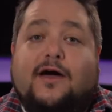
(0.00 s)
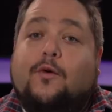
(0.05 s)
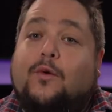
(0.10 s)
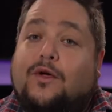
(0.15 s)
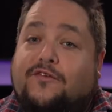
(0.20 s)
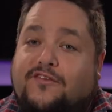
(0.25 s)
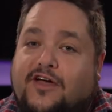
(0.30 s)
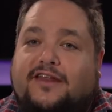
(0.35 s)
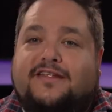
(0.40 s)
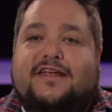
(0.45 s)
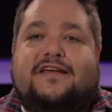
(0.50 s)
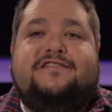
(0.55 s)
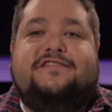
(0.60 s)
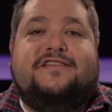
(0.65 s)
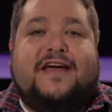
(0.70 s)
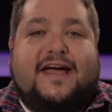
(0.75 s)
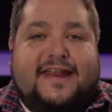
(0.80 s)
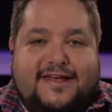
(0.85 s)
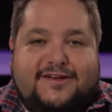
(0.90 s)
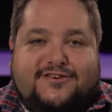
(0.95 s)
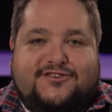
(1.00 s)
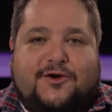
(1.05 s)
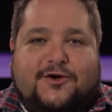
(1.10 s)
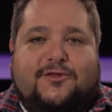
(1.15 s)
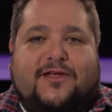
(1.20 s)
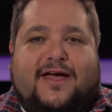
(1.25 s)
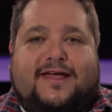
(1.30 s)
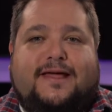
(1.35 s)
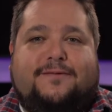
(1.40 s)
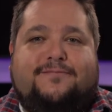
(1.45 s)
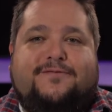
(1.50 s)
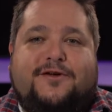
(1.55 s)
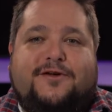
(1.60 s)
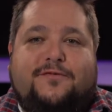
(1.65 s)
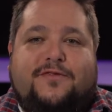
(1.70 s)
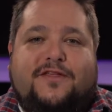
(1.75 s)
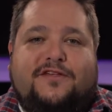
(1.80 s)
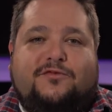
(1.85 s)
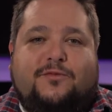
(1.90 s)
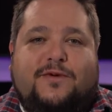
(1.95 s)
We've got an exciting show lined up for you
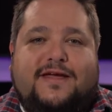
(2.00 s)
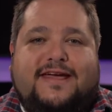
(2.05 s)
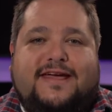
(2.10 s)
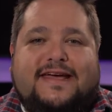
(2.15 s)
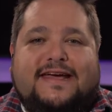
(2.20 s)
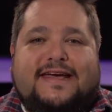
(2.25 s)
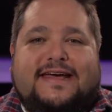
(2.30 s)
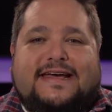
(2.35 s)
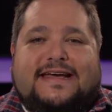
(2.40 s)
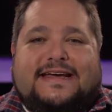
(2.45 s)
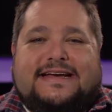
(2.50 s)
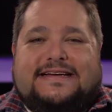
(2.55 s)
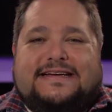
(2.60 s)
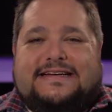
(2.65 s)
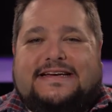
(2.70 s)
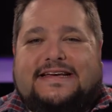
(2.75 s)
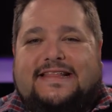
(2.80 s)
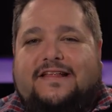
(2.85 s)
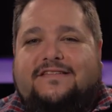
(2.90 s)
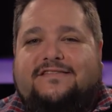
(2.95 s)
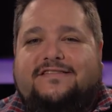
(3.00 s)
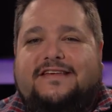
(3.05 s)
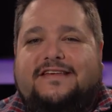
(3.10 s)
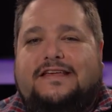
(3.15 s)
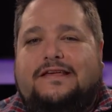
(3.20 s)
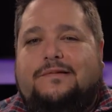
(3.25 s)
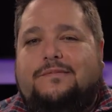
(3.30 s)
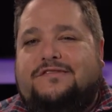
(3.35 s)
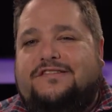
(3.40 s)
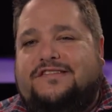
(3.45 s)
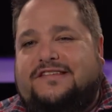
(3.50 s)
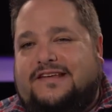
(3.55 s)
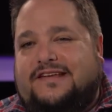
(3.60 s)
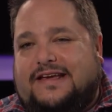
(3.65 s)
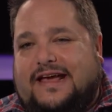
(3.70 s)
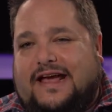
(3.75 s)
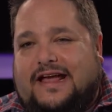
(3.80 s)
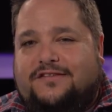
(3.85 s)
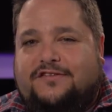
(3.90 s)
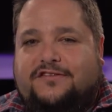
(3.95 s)
this week. Uh, that seems
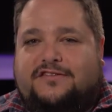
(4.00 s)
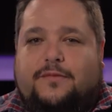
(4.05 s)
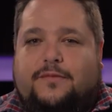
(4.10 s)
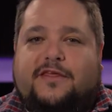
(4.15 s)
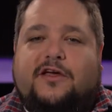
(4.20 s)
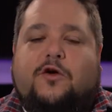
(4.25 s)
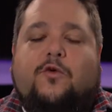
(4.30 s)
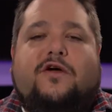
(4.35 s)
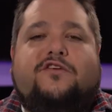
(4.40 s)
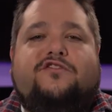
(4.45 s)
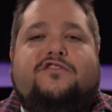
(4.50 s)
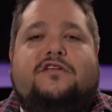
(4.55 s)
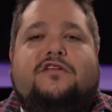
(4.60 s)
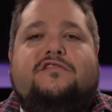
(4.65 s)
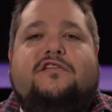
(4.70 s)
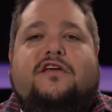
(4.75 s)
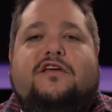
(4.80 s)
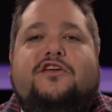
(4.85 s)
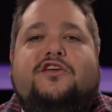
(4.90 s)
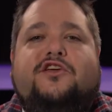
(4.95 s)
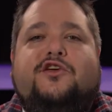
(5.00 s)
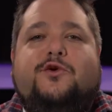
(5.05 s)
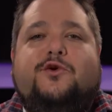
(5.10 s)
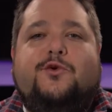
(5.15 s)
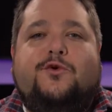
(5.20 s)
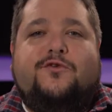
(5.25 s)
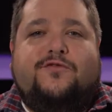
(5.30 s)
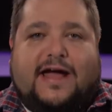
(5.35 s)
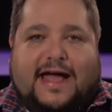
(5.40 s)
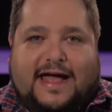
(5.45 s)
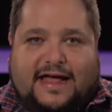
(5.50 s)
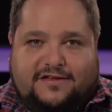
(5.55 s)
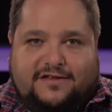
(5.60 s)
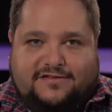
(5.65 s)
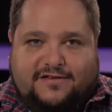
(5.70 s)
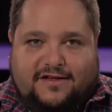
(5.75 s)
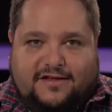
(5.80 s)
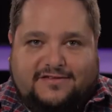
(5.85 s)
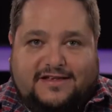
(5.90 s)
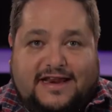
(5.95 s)
to answer some of the questions you've
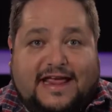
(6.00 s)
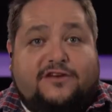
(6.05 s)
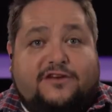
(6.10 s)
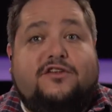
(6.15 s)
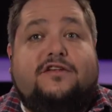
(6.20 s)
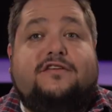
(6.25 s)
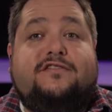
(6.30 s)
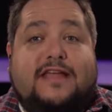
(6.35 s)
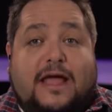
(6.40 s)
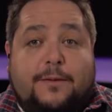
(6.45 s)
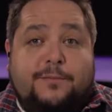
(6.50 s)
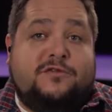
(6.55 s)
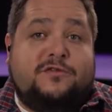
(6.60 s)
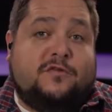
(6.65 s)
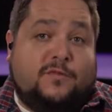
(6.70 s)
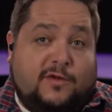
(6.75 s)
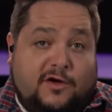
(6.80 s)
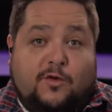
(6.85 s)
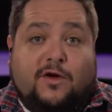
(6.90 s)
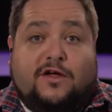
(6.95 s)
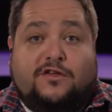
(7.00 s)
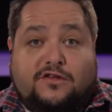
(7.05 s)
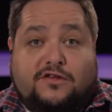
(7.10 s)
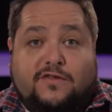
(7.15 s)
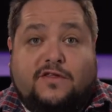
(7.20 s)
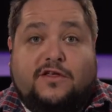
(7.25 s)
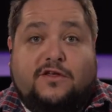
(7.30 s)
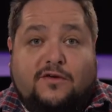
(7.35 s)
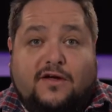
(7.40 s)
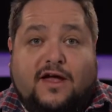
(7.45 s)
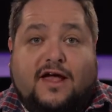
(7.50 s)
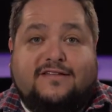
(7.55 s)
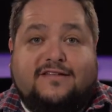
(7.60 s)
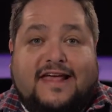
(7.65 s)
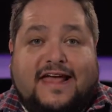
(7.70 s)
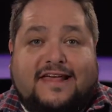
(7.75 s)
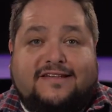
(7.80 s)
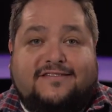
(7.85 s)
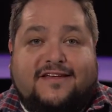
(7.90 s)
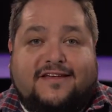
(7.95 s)
asked us. It actually stems from a question that you guys
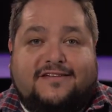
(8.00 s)
asked